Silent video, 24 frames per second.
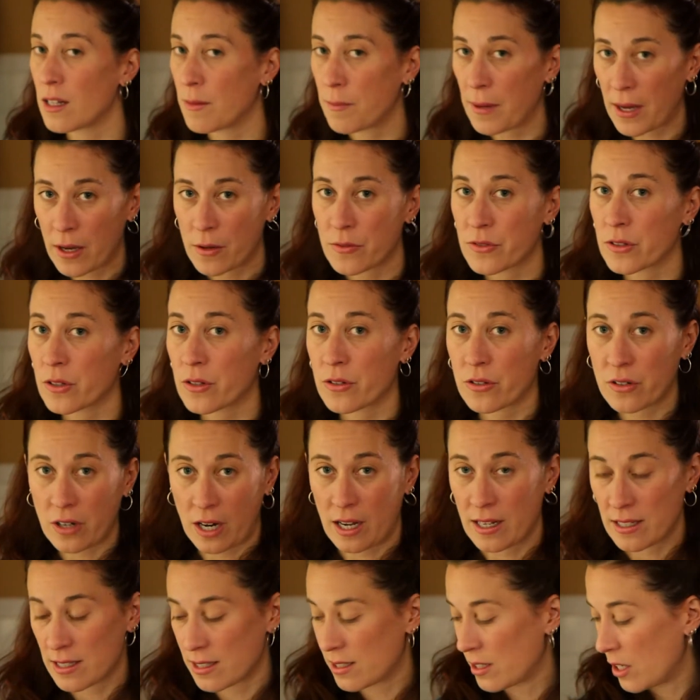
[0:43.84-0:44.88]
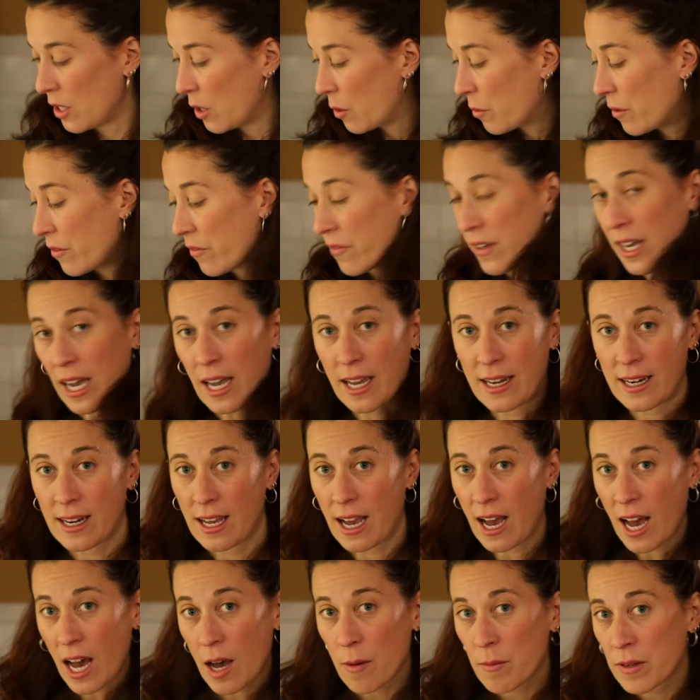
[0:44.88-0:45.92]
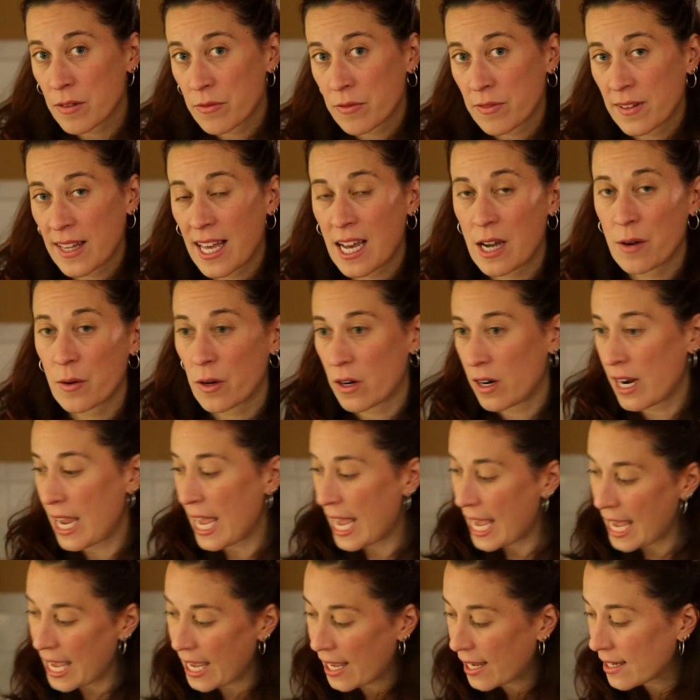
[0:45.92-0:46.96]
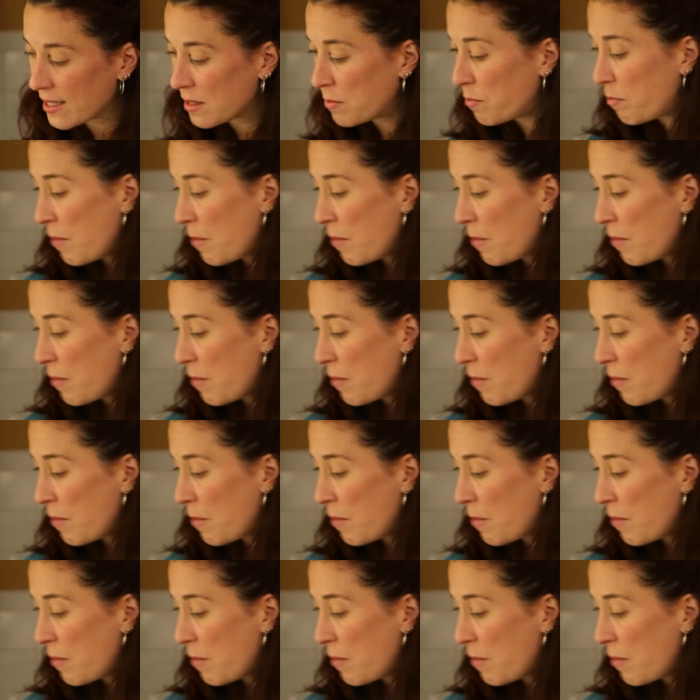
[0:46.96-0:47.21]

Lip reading: about the crust. We've got almond flour, eggs,